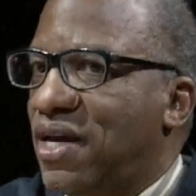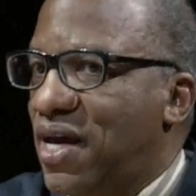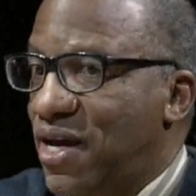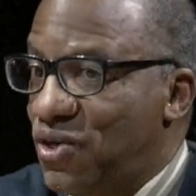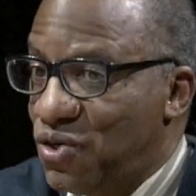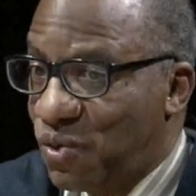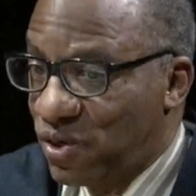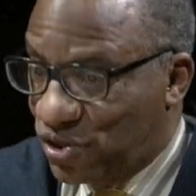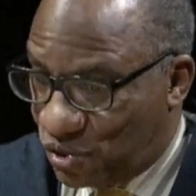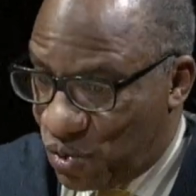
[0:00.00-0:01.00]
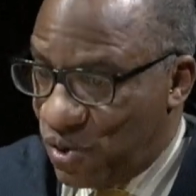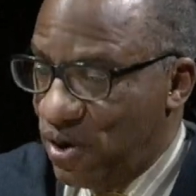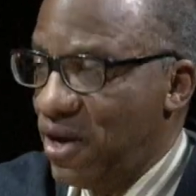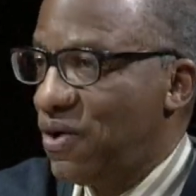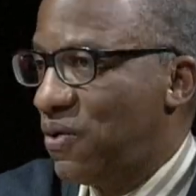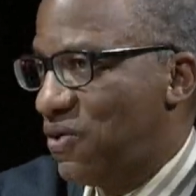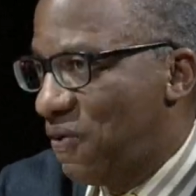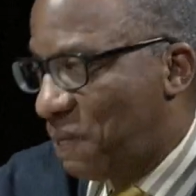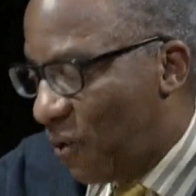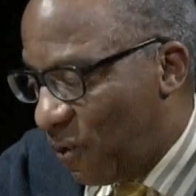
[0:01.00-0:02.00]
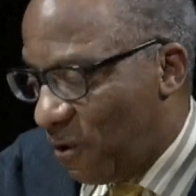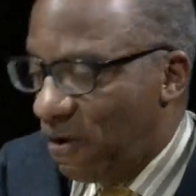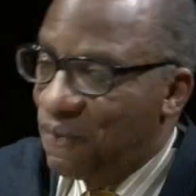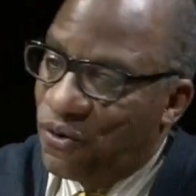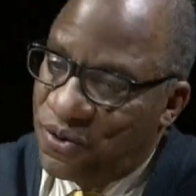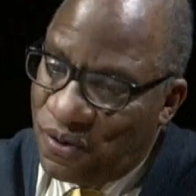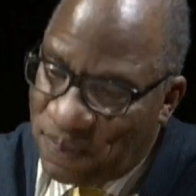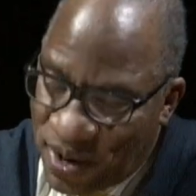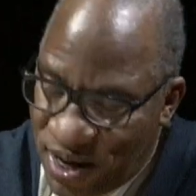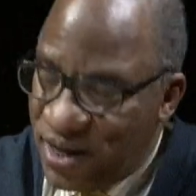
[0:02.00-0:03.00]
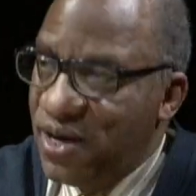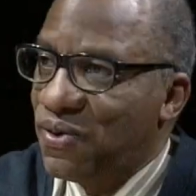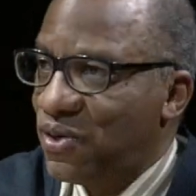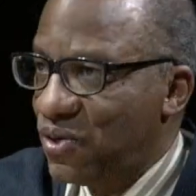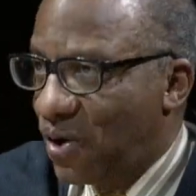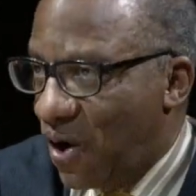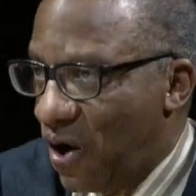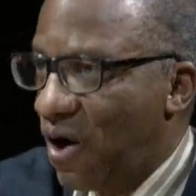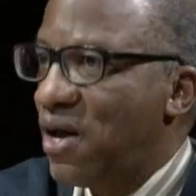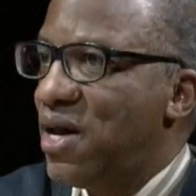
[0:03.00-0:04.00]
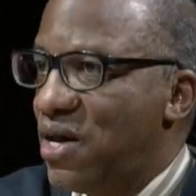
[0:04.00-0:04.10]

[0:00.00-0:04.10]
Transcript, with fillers: in your story or your poem or your painting or, right, your art.